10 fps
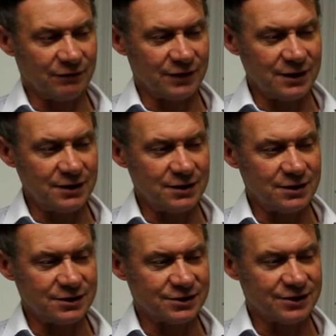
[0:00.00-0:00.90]
of E
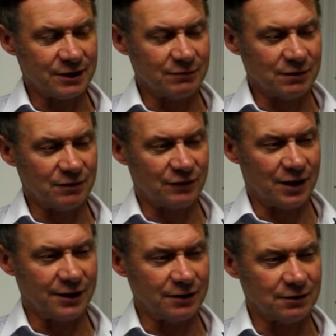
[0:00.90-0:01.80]
is sigma of
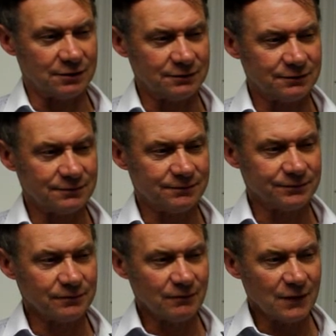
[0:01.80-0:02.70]
IR.
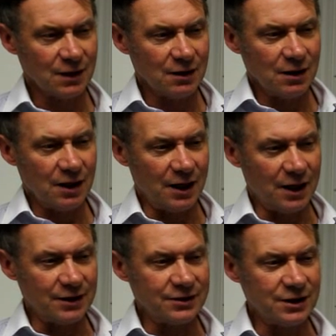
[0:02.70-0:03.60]

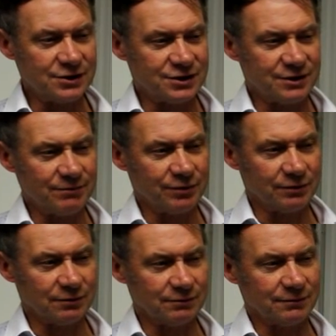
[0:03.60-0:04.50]
And here's a
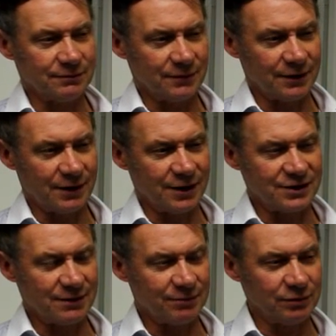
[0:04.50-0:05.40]
simple
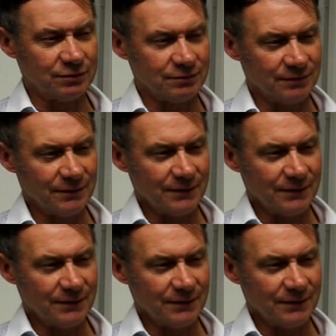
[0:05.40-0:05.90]
example,